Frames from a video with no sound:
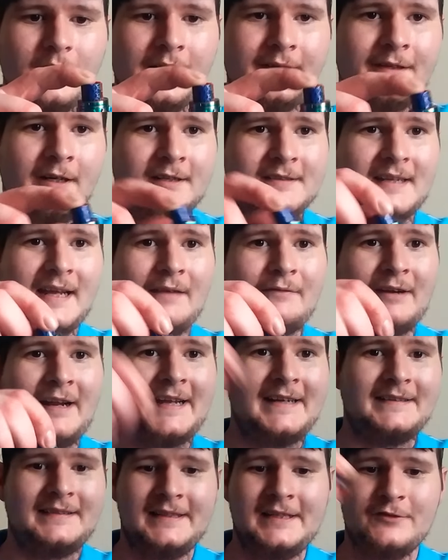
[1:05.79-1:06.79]
it does have an
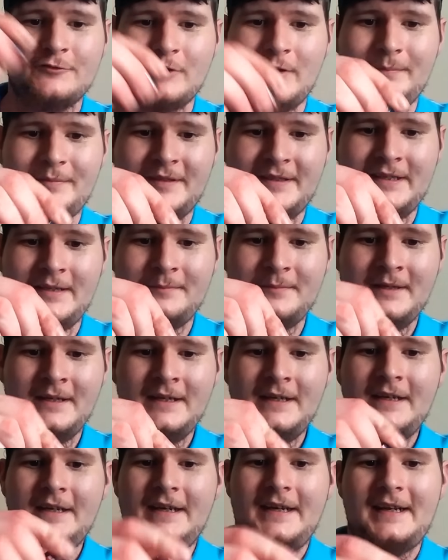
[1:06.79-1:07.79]
810 drip tip.
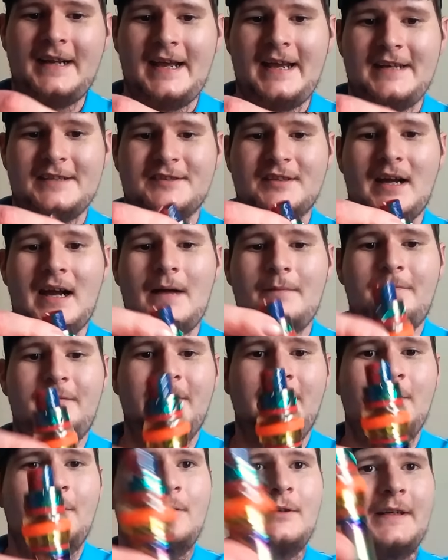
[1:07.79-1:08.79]
It has top
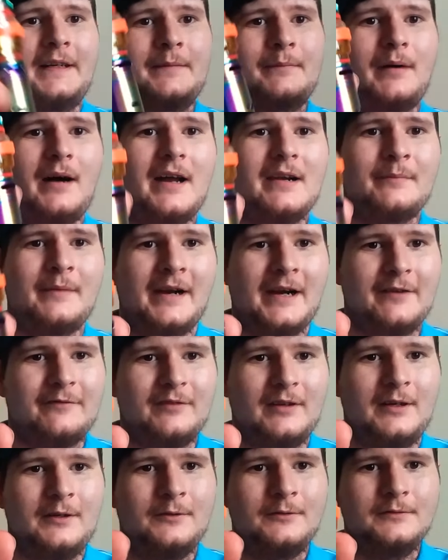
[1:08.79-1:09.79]
fill and bottom
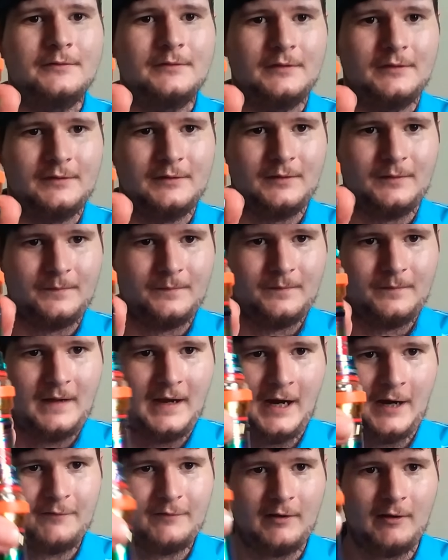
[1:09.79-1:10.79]
airflow.
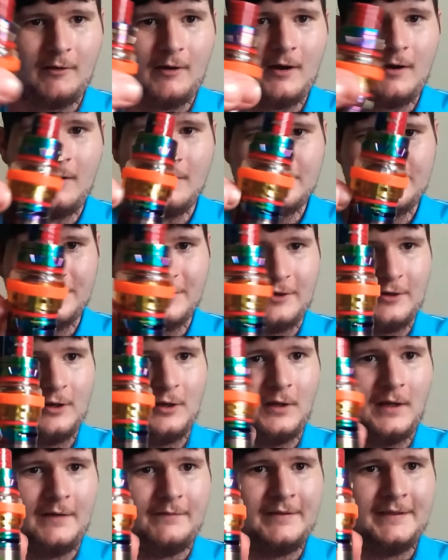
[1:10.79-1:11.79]
Airflow hogs, you're going to
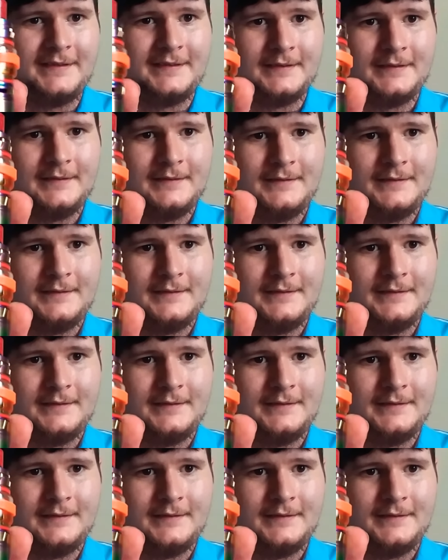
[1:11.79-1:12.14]
love it.